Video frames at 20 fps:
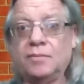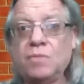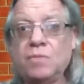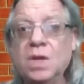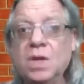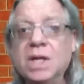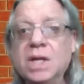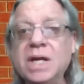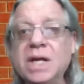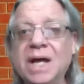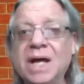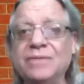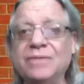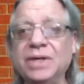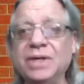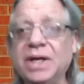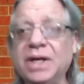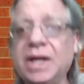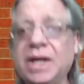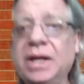
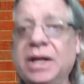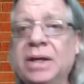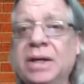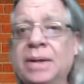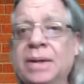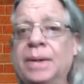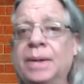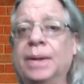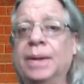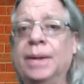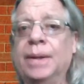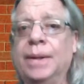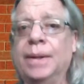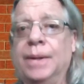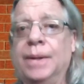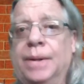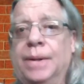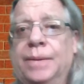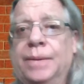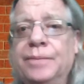navigating
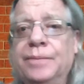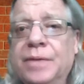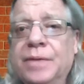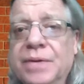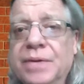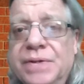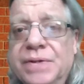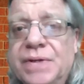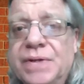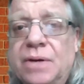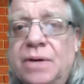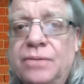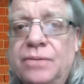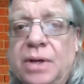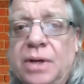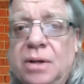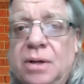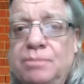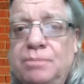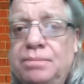the
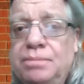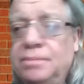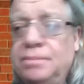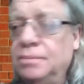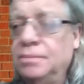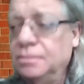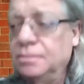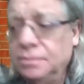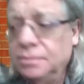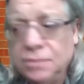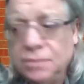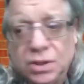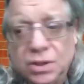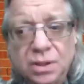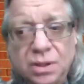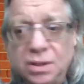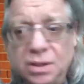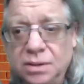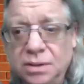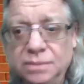self-help
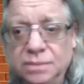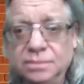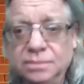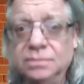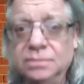uh,